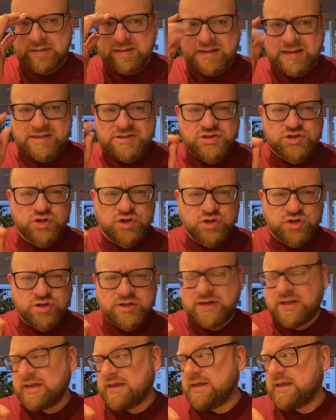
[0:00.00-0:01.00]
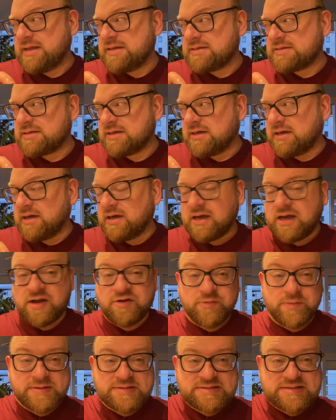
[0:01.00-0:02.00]
It's early, it's
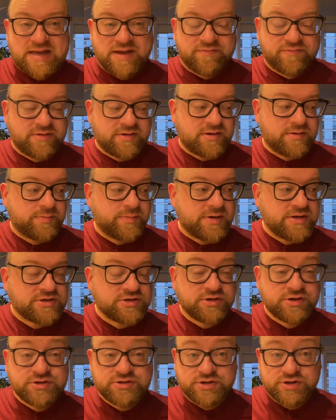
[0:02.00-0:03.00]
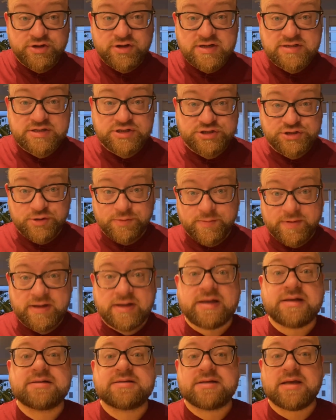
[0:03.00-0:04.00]
half past seven, but it's not as early as it should be
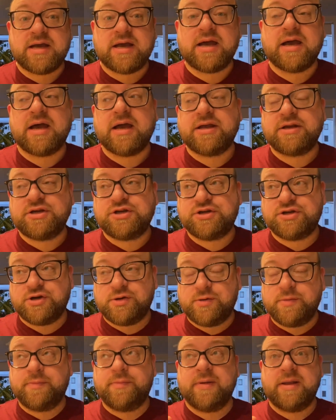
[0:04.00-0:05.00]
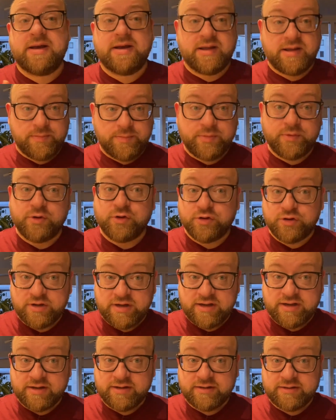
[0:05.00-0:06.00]
because I should have been up
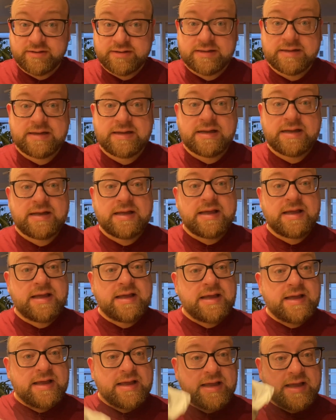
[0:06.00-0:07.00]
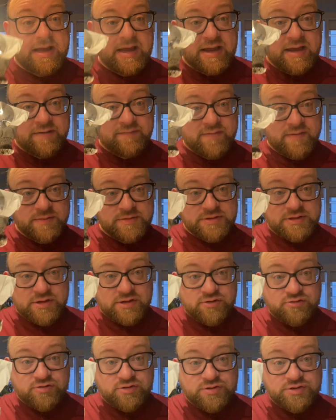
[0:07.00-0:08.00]
earlier if I was going
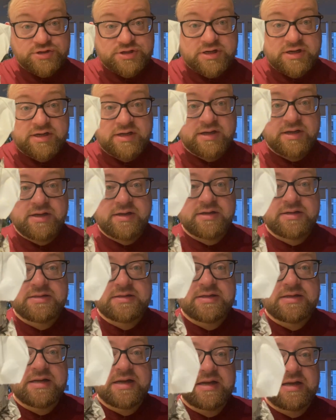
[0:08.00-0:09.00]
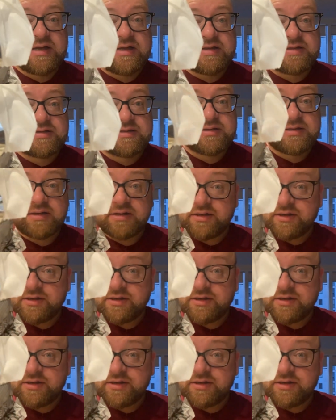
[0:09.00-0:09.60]
to crochet today's